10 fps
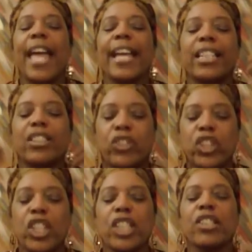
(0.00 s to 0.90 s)
In
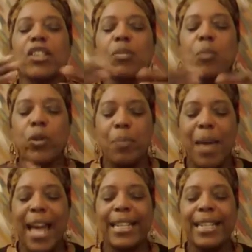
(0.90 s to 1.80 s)
Jesus' most
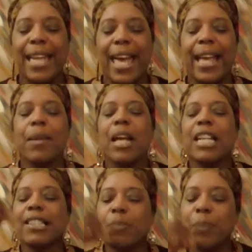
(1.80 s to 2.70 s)
mighty name,
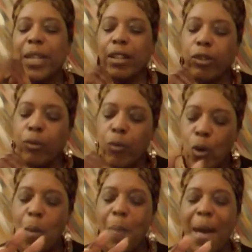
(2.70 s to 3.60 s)
speak
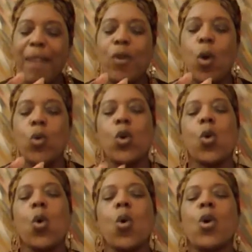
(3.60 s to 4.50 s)
through my vocal
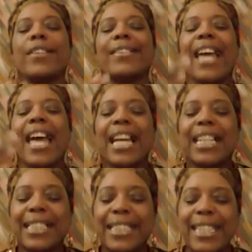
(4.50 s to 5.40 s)
cords.
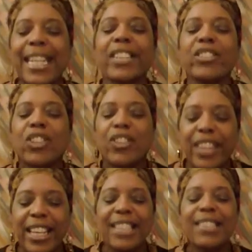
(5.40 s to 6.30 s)
Teach
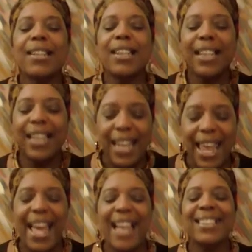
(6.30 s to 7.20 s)
this
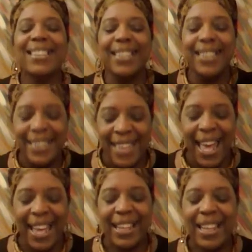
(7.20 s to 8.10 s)
class
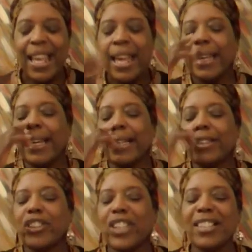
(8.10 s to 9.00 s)
tonight.
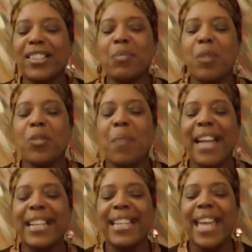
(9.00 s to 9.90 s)
In Jesus' most
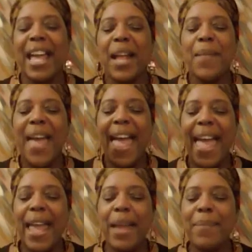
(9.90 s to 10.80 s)
mighty name,
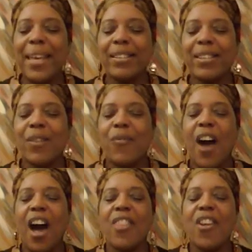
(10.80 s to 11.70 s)
amen to the
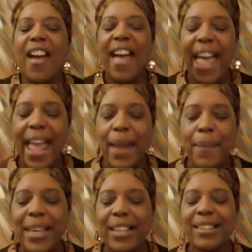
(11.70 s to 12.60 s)
Father,
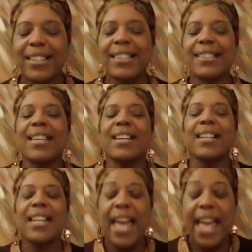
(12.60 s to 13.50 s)
amen to the
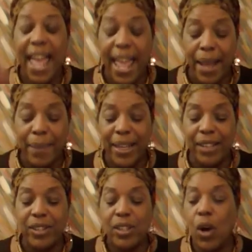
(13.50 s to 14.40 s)
Son,
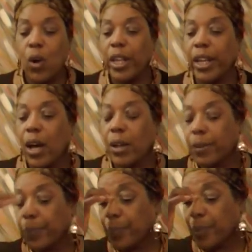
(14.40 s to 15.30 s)
amen to the Holy Ghost.